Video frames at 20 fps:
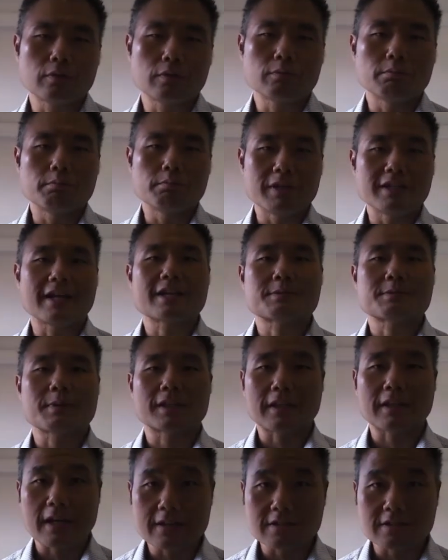meet
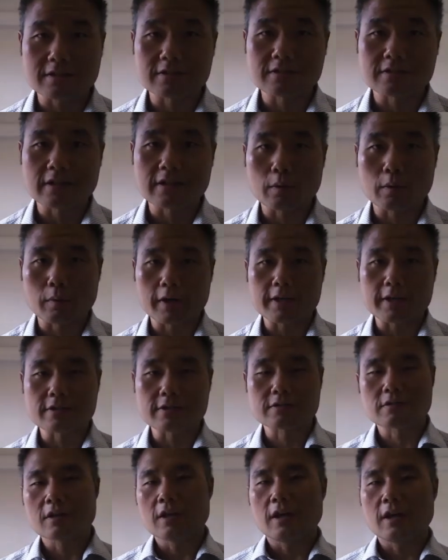expectations,
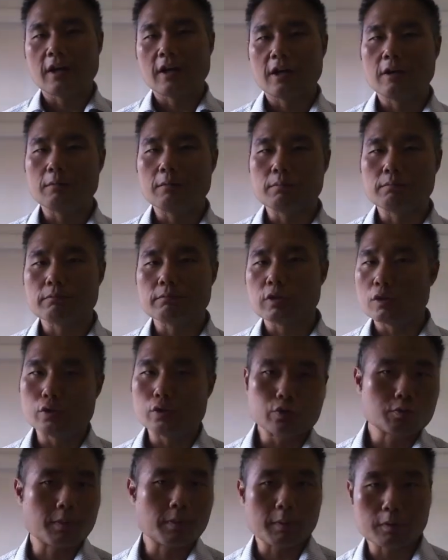otherwise you
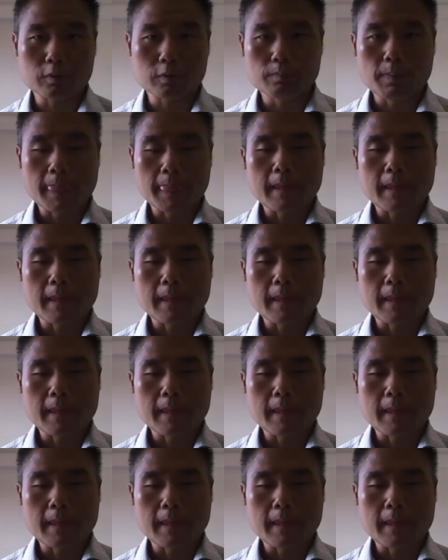lose people.